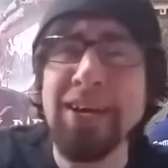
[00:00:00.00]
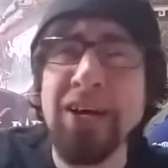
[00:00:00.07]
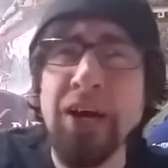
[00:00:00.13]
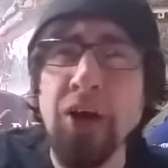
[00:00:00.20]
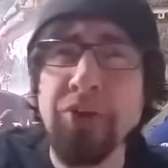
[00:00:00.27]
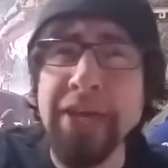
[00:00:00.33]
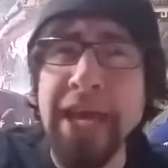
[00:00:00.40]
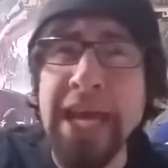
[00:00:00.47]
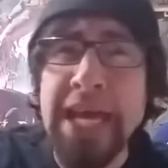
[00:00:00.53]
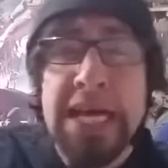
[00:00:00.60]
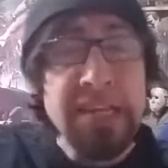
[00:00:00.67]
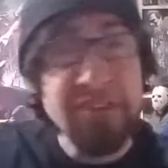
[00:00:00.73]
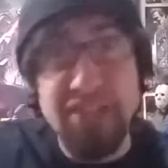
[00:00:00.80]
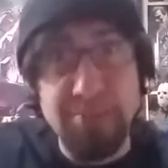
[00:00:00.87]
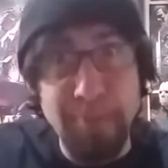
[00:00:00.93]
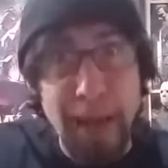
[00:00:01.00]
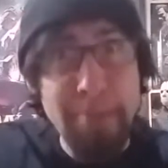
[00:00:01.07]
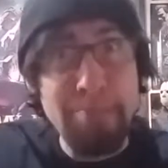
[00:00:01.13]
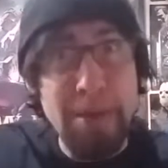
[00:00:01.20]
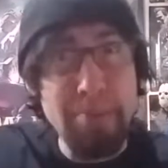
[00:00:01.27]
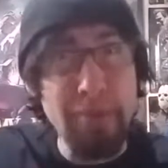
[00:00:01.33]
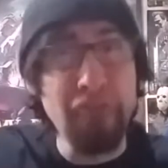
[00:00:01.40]
Okay? This might
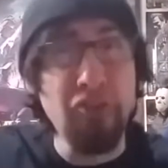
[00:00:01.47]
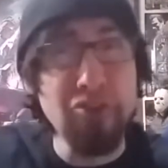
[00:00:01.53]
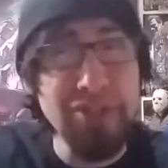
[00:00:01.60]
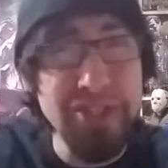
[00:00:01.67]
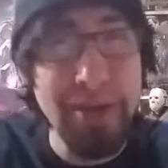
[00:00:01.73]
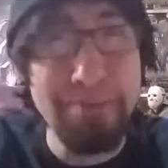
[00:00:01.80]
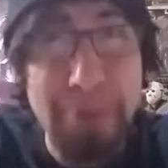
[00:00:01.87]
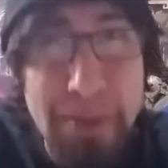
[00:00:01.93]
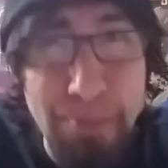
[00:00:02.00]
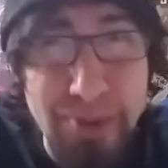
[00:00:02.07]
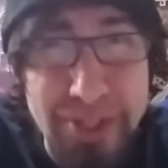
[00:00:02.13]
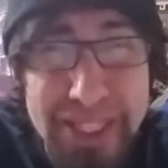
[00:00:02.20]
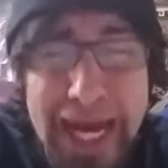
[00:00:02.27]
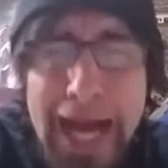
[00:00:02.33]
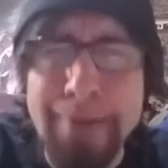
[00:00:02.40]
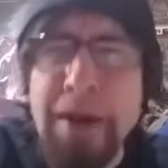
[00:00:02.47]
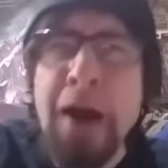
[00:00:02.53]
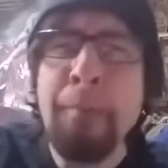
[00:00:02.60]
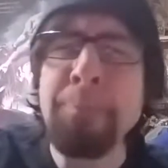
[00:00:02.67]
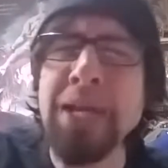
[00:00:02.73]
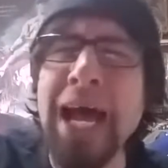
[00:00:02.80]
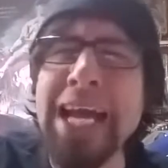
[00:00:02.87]
be before some people's time,
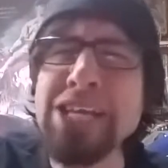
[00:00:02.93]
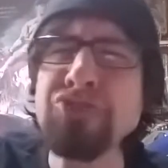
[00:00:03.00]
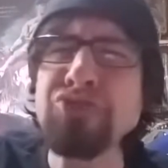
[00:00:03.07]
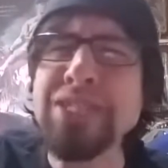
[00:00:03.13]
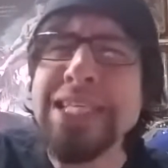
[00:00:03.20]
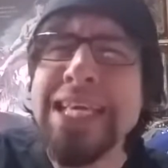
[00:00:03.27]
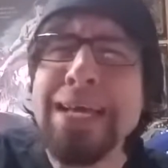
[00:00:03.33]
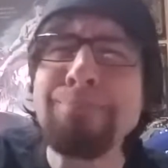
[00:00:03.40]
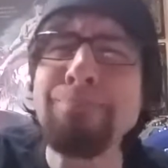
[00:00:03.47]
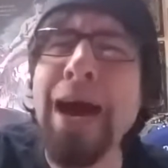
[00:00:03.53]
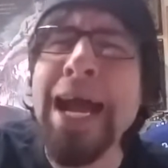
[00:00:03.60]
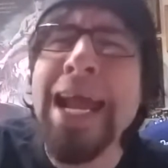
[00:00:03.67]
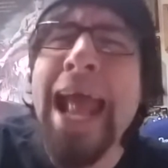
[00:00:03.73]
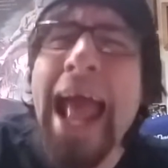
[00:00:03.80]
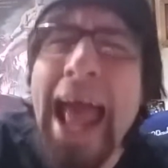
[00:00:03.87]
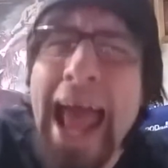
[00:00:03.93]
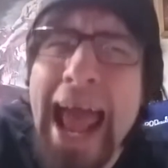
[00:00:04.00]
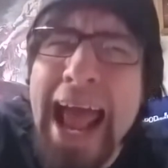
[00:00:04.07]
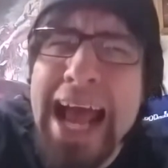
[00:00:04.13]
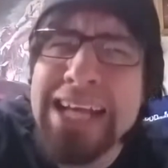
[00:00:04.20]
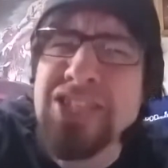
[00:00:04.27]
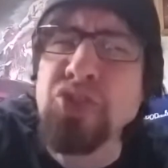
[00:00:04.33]
but I used to get my
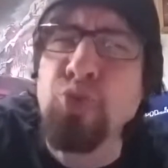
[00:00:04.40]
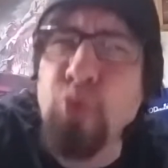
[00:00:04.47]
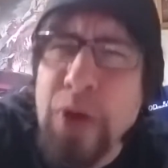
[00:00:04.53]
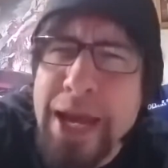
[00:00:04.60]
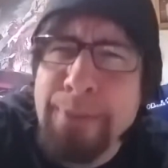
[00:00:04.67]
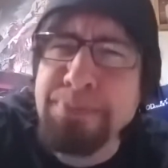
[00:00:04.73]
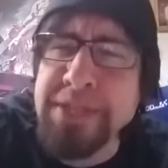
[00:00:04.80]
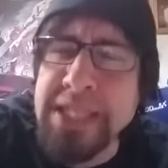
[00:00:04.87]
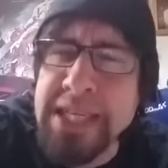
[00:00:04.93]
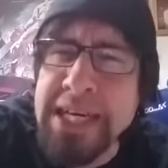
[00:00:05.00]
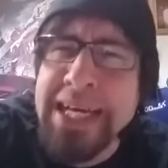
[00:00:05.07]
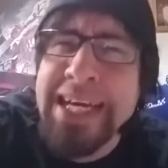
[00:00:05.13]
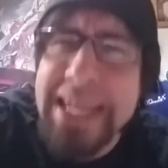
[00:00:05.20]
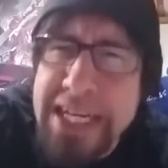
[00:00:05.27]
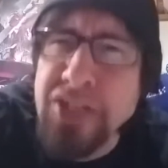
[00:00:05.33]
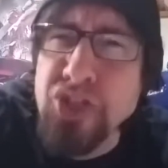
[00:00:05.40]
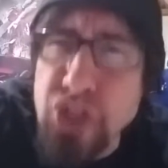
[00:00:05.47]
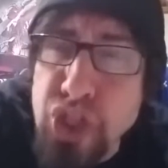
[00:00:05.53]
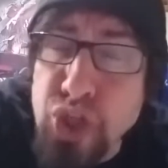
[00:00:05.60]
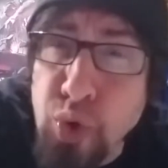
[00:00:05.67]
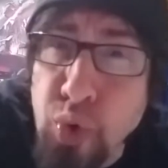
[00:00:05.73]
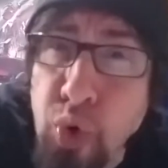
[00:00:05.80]
ass whipped in
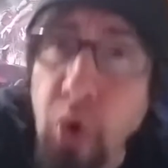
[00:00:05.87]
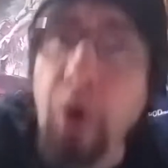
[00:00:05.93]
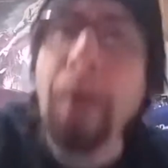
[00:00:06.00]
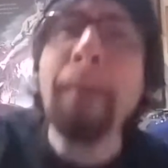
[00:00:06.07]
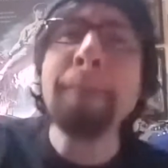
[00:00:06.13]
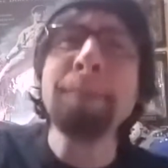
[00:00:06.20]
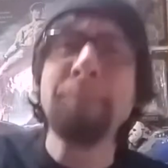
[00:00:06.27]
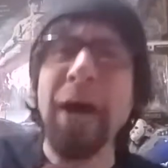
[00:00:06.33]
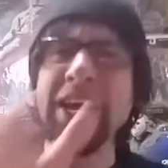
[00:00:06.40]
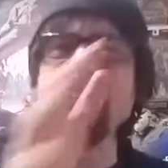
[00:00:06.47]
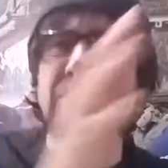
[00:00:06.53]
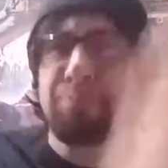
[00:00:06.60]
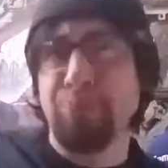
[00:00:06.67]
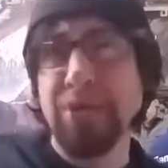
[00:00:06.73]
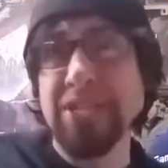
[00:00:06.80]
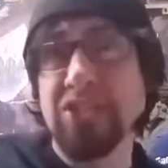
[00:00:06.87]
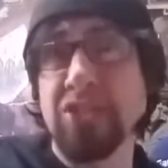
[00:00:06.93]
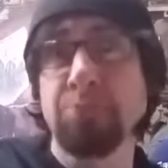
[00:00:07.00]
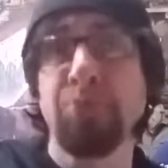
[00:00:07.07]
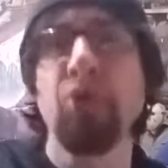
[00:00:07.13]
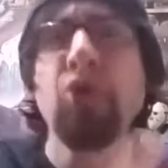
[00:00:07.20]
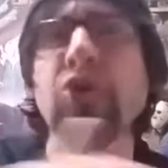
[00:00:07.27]
school by the
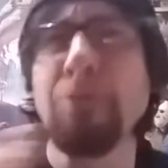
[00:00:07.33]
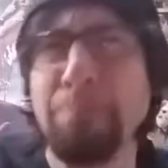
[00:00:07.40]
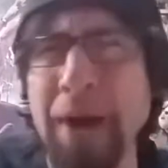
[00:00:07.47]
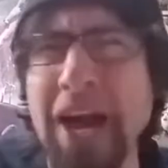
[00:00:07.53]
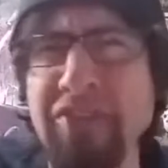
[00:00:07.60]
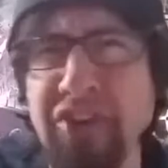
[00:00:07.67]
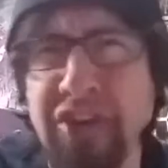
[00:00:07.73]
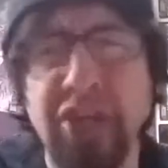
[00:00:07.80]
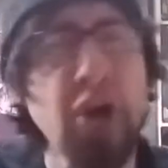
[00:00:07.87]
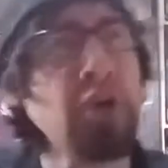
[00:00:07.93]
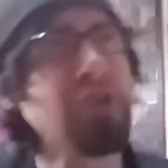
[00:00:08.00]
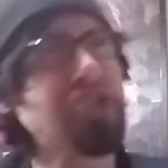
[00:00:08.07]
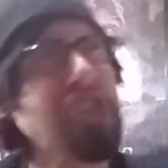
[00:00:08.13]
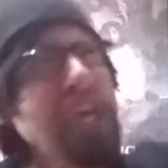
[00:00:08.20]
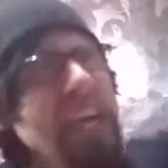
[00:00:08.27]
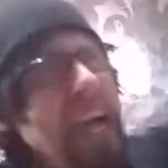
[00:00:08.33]
principal or by the coach.